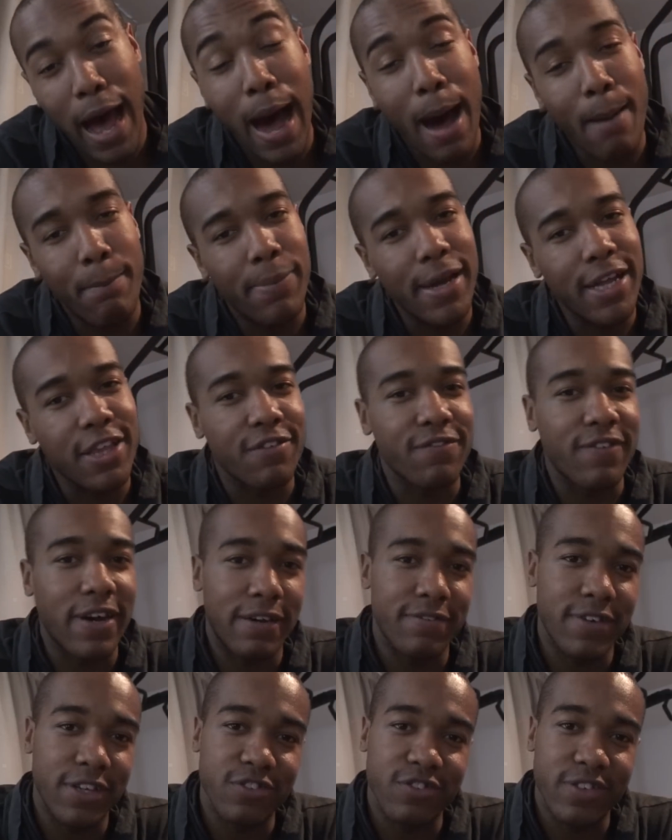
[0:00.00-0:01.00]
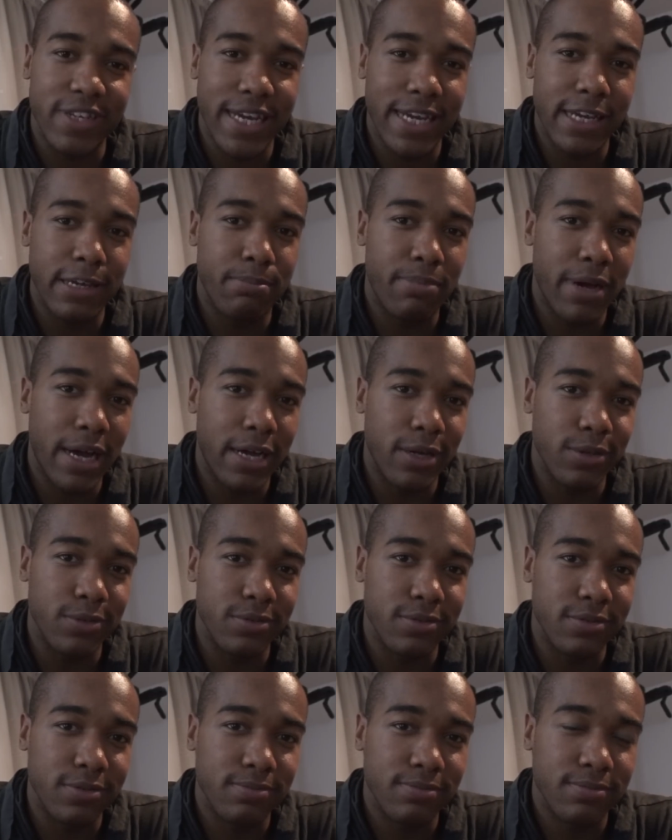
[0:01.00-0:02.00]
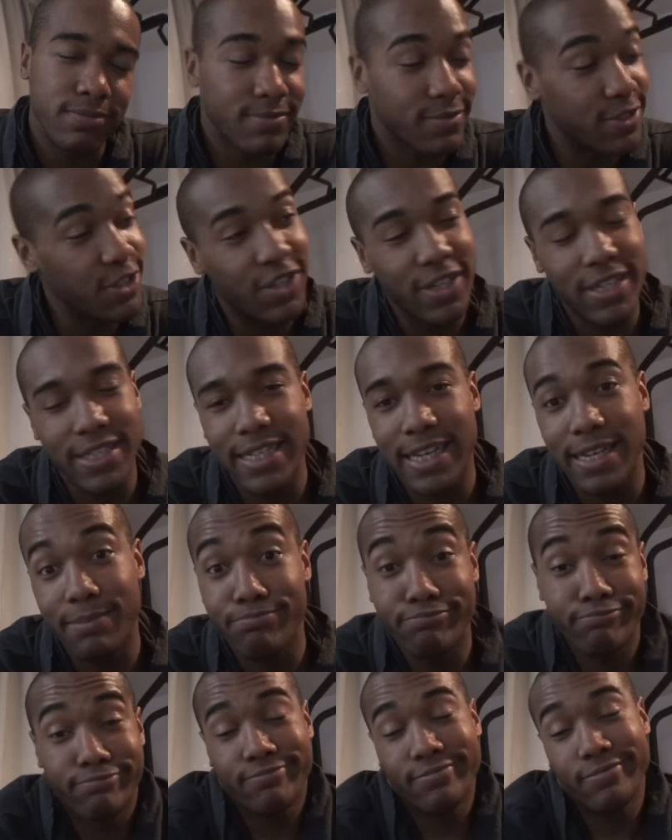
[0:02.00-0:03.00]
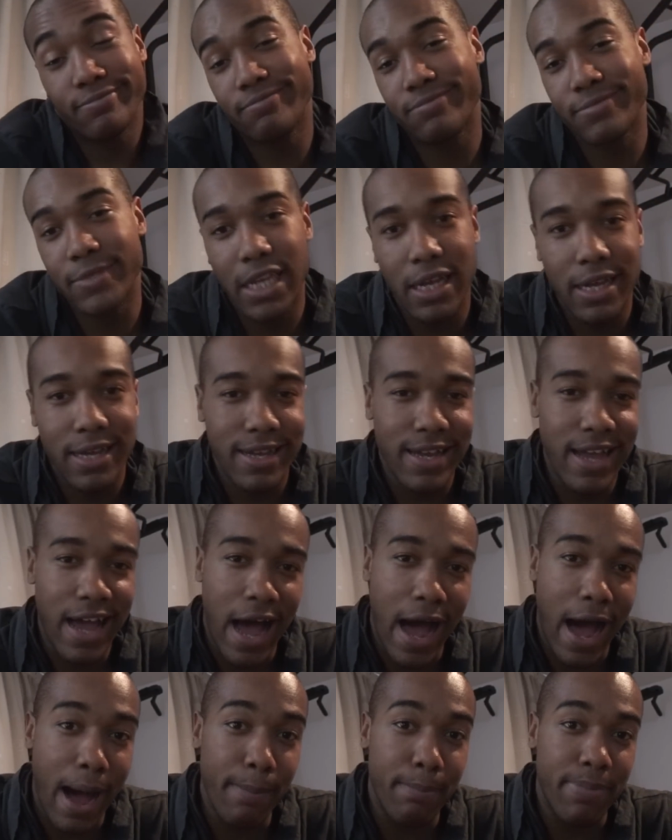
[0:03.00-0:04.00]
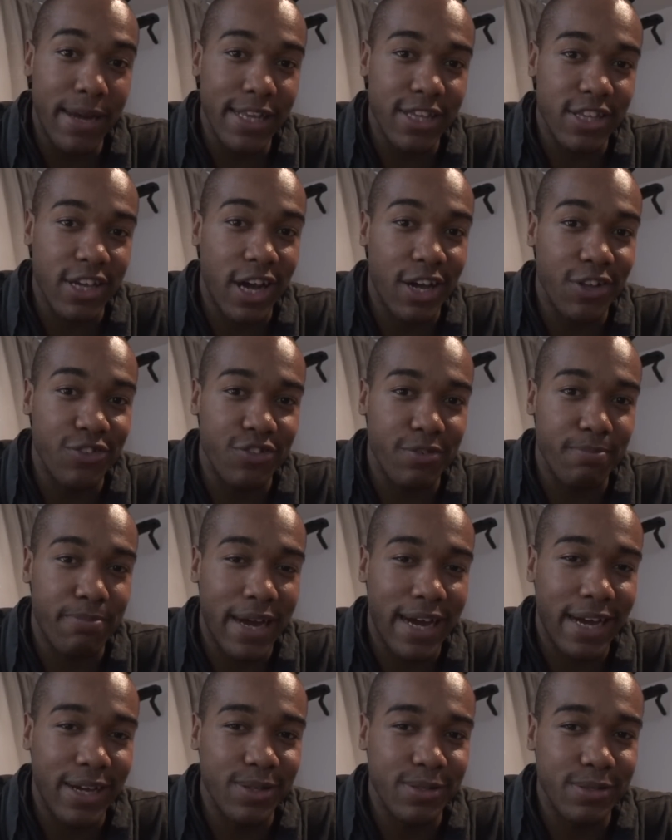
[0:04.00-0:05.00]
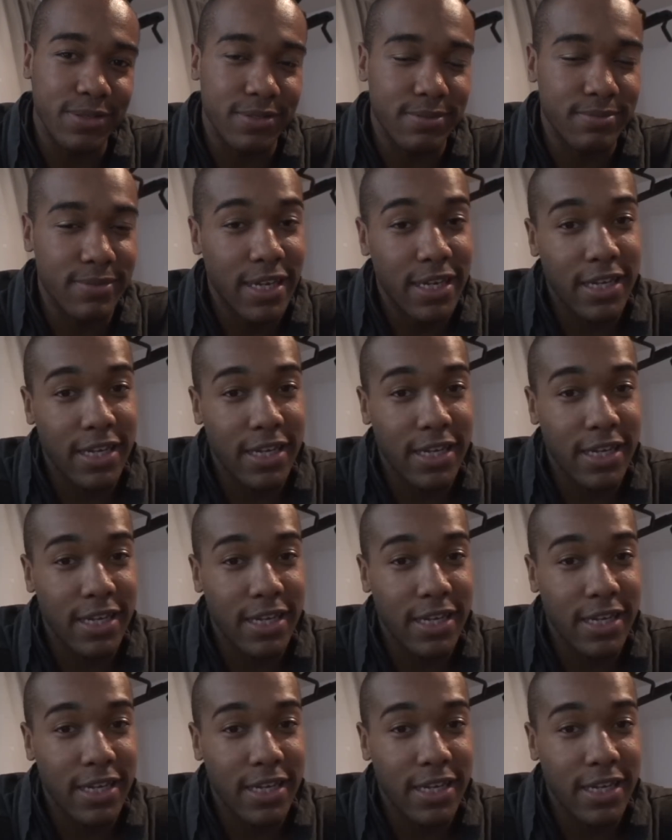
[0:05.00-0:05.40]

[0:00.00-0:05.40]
I bench 580 pounds. You could have said, I bench 100 pounds.